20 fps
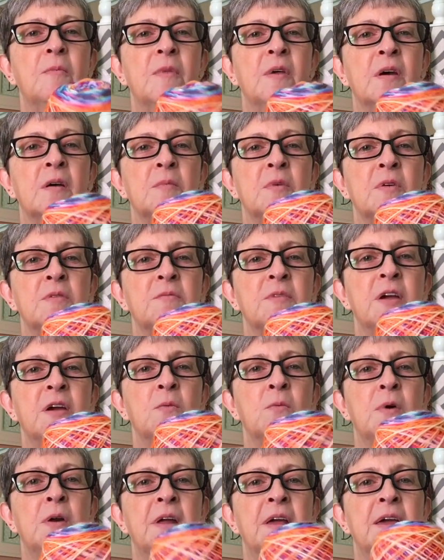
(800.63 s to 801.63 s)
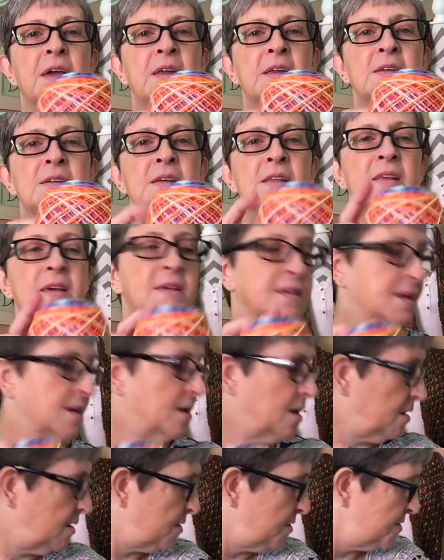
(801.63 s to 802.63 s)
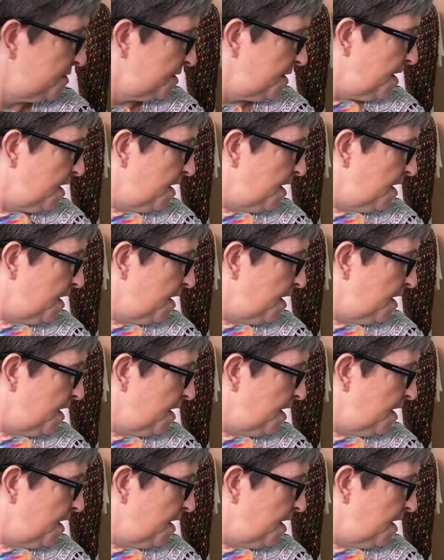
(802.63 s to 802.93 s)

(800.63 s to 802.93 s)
I'm getting ready to get into these colors.